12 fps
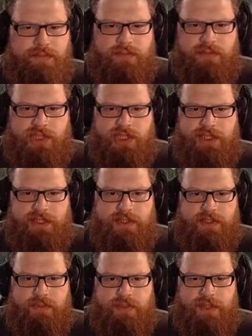chilling
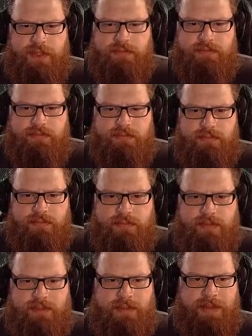somewhere.
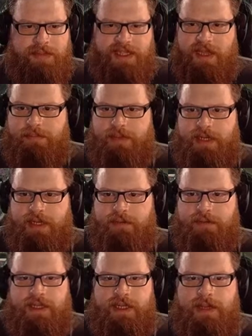He might be dead by now.
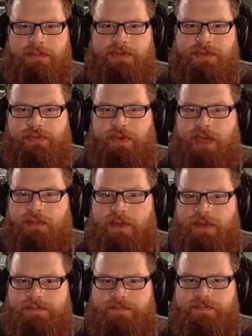But if you find
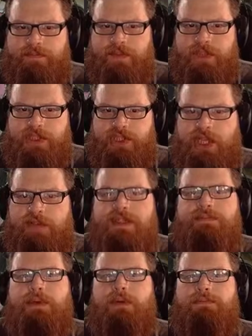one, shave
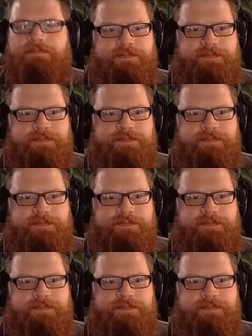his bum.